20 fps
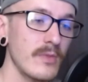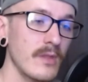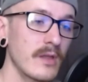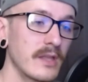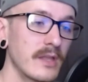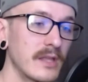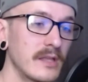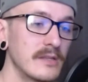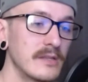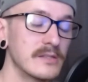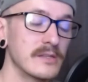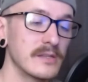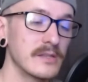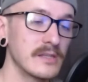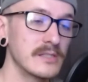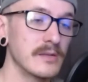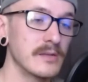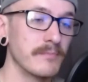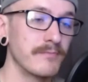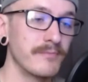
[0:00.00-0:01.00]

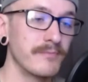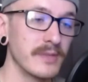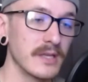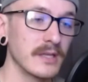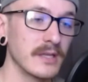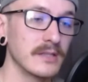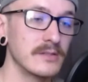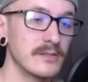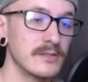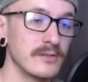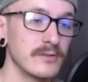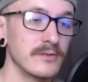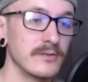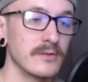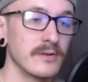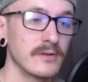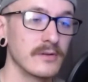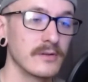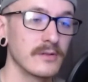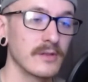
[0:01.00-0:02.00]
He's a big
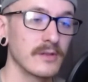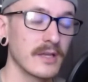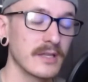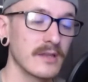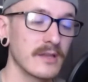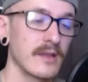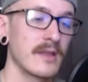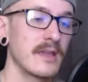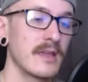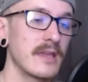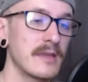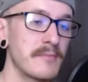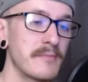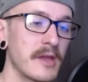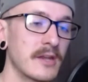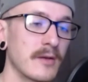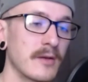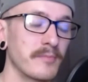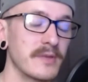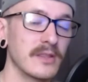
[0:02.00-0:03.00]
dude. Like, he
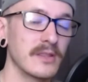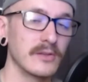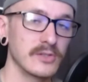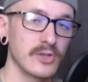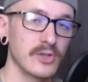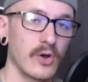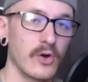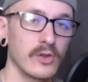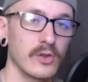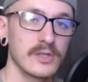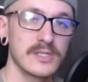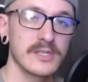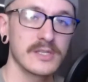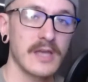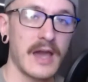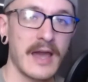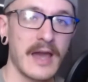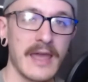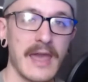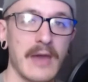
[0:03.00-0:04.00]
may not be the tallest
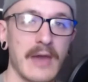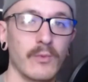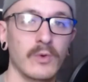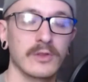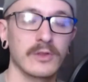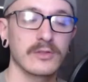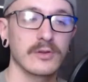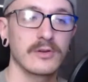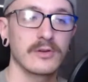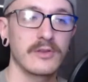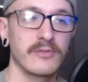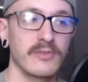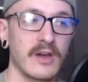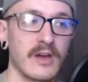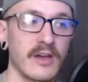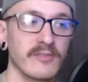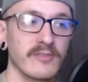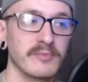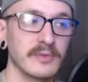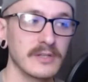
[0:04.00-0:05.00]
guy at
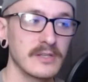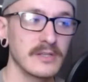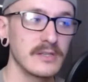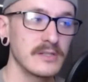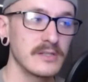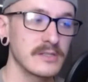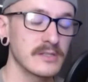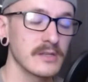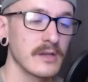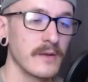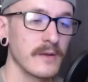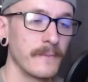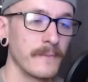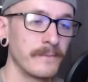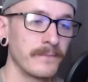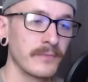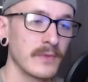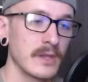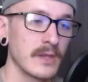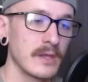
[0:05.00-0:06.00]
135, but he's
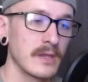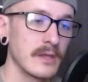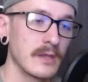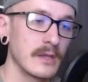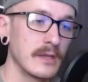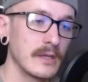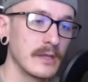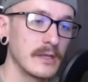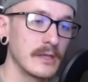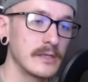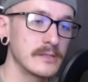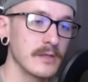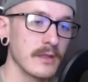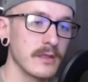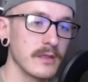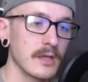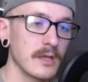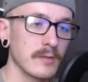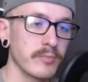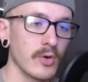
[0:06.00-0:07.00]
a
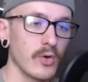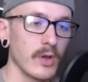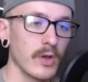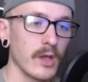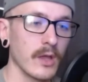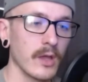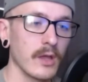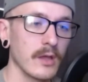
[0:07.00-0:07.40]
thick boy.